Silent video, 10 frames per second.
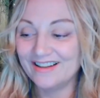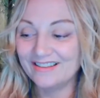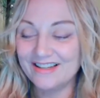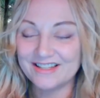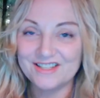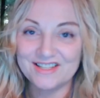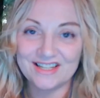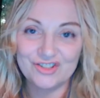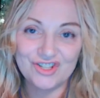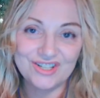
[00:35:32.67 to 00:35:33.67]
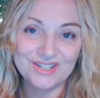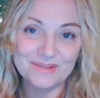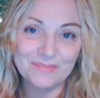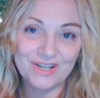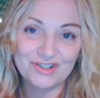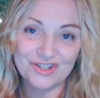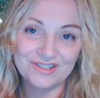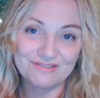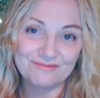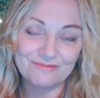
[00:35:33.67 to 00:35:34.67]
like I said, she doesn't
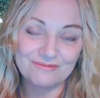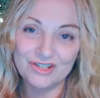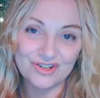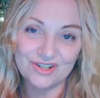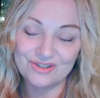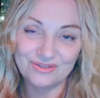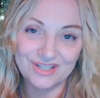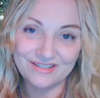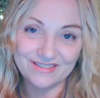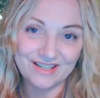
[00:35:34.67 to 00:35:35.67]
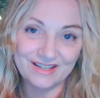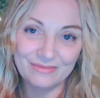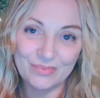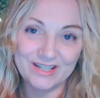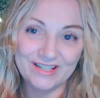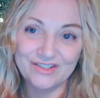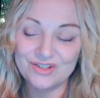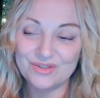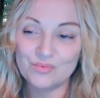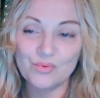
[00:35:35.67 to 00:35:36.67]
mention religion or anything, but it
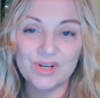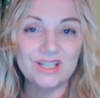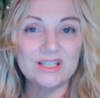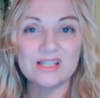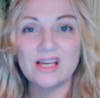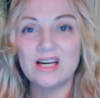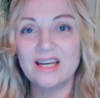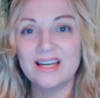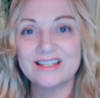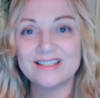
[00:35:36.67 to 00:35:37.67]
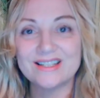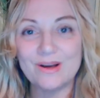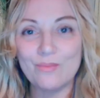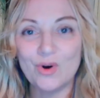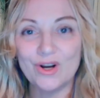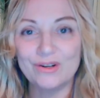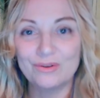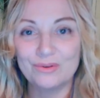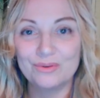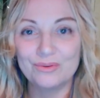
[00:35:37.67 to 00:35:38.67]
just reads like
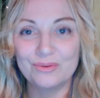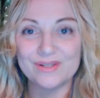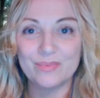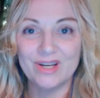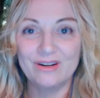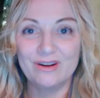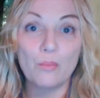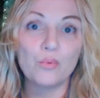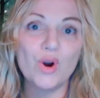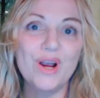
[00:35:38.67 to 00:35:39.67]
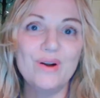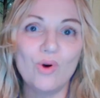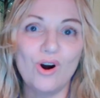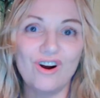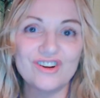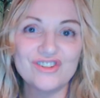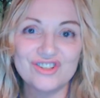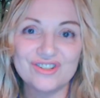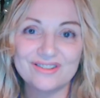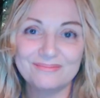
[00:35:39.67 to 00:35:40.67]
someone who has been
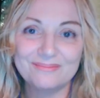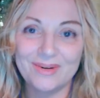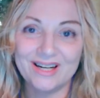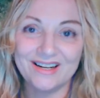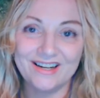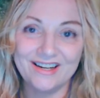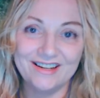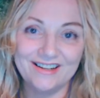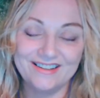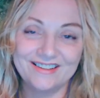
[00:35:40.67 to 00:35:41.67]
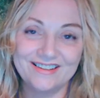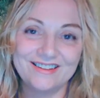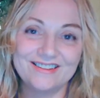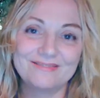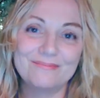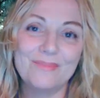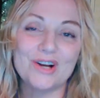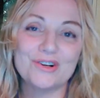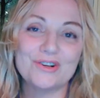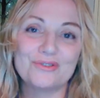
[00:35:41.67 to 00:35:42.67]
brainwashed by
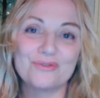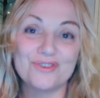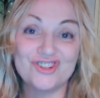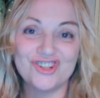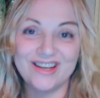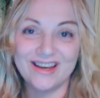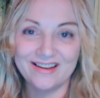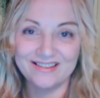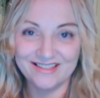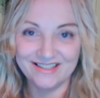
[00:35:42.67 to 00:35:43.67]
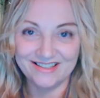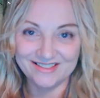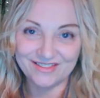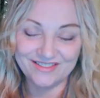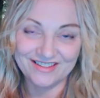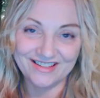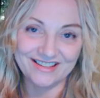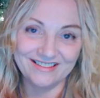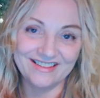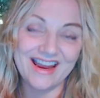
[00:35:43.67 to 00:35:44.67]
modern Christianity into
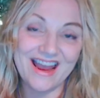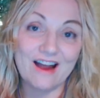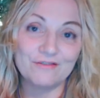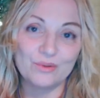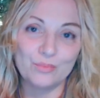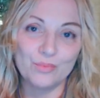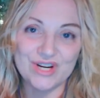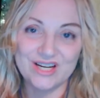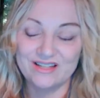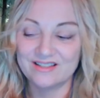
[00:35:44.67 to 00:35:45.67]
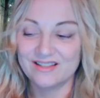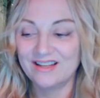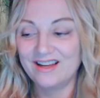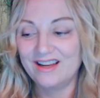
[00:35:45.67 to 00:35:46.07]
thinking they have to breed.